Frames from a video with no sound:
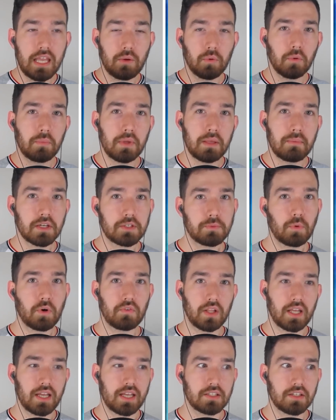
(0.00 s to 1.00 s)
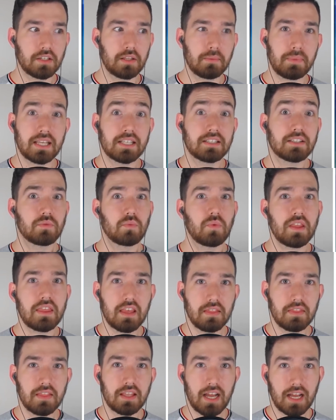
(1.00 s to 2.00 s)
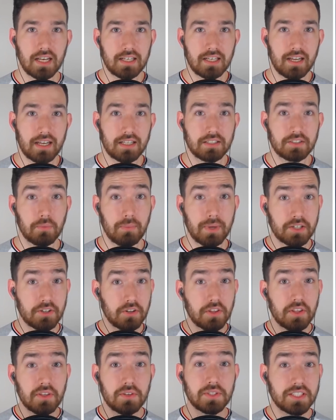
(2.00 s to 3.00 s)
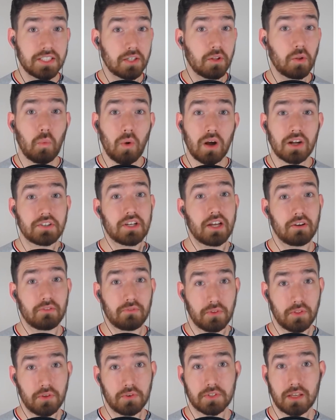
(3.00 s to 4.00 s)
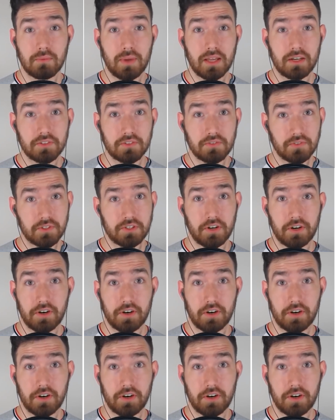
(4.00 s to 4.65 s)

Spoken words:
It will be much more reliant on the pieces within the 99. So make sure that you still watch out for those commanders for